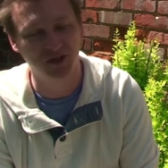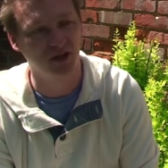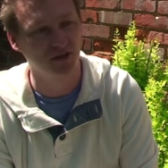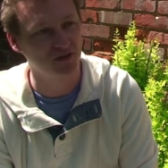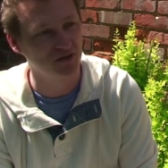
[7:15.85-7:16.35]

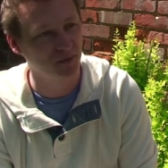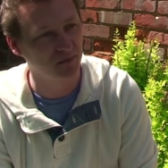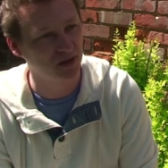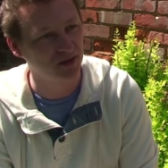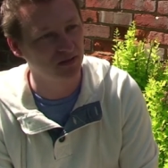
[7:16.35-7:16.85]
showing you
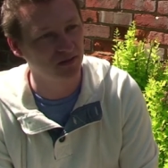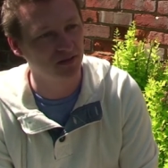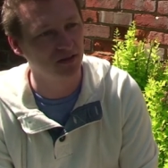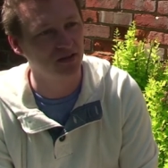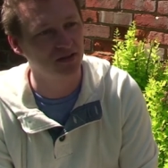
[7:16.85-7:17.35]
something
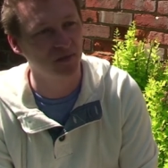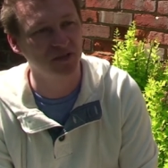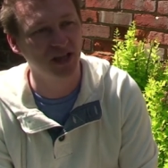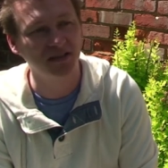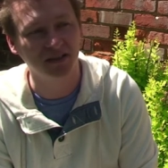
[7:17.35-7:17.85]
that's
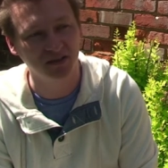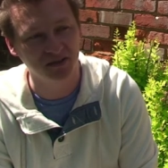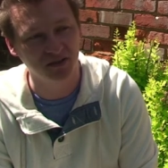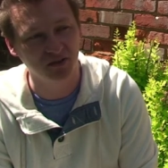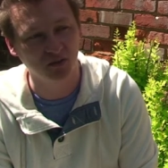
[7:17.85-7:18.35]
upsetting to you,